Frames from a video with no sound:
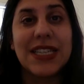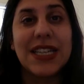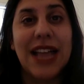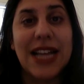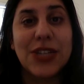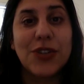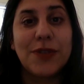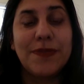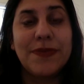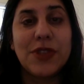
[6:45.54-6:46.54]
the
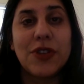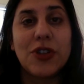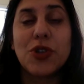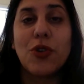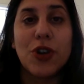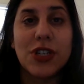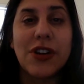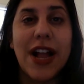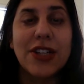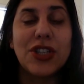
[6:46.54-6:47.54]
classroom. So their scores
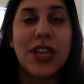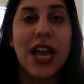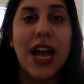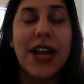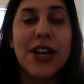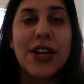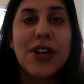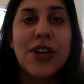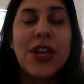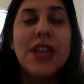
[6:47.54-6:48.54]
are actually
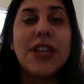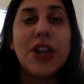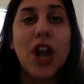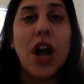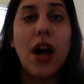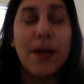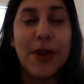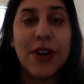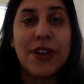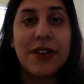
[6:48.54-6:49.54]
higher. They're
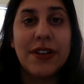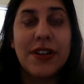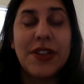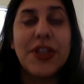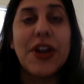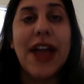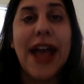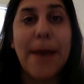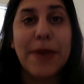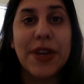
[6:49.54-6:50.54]
calmer. They're
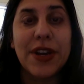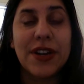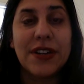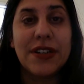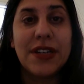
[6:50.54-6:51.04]
happier.